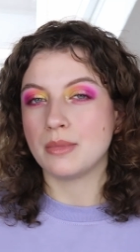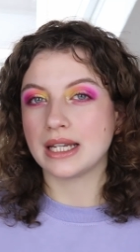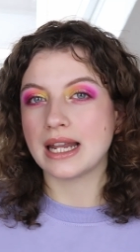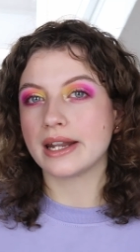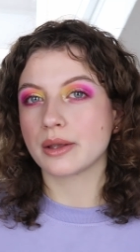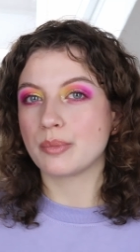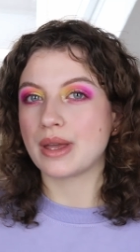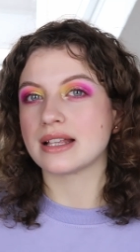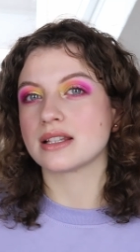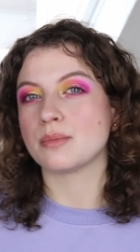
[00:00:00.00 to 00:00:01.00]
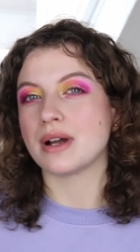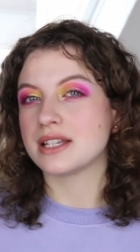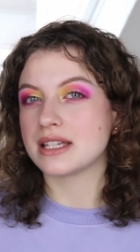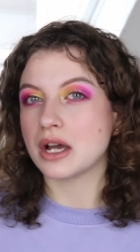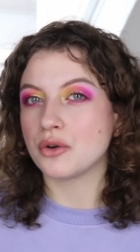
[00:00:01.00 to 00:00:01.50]
magnetic pens
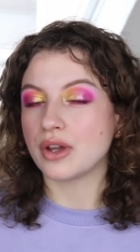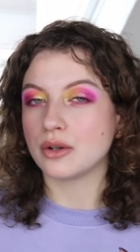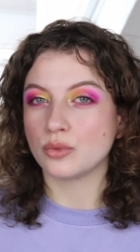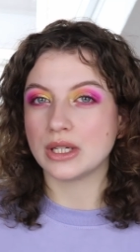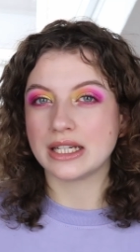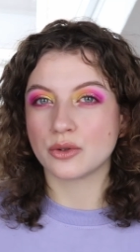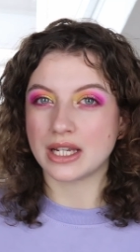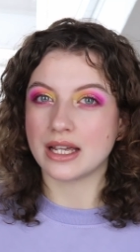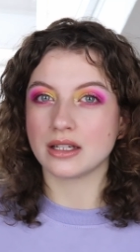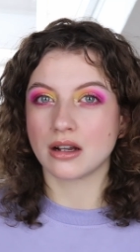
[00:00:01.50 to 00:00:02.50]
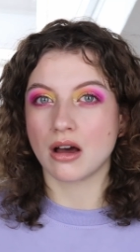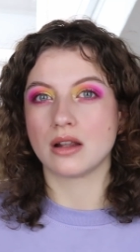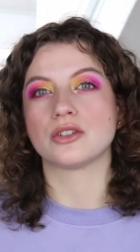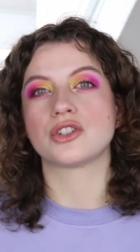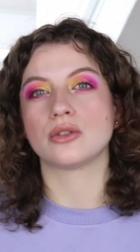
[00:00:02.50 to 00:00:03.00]
myself and really create a
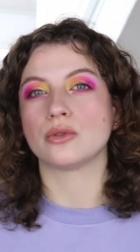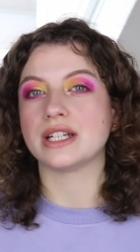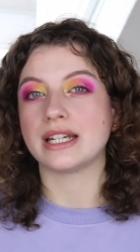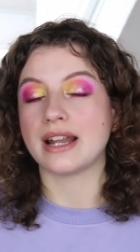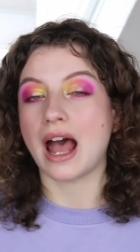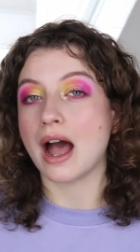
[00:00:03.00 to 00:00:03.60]
color story that